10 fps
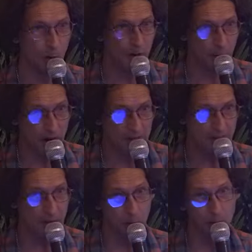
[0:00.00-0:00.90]
when the
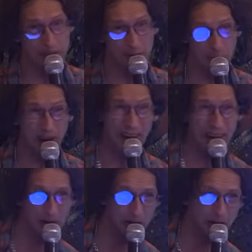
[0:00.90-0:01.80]
rest of the world is
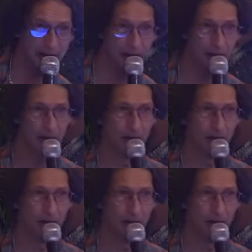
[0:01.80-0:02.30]
apparently